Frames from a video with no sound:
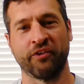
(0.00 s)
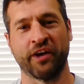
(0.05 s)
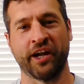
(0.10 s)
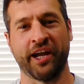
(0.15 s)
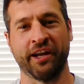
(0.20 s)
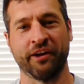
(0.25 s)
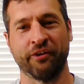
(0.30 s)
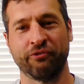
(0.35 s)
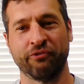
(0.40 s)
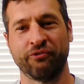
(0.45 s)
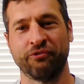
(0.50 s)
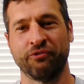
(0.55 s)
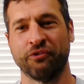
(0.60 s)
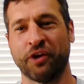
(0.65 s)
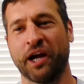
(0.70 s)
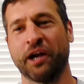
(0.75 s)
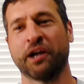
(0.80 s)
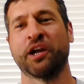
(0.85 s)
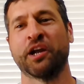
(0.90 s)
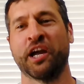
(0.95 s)
if I had
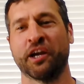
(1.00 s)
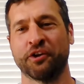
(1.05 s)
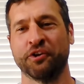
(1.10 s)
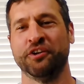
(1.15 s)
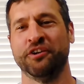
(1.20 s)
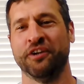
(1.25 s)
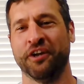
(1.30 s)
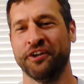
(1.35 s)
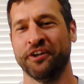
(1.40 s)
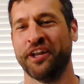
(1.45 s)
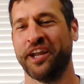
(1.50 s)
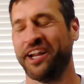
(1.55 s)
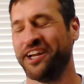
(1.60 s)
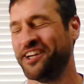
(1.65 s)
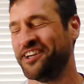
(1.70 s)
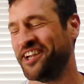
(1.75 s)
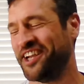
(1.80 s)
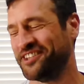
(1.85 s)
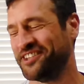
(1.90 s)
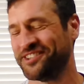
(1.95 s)
I could have done the
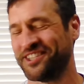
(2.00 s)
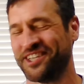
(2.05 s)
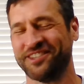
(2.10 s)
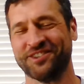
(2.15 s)
80 days.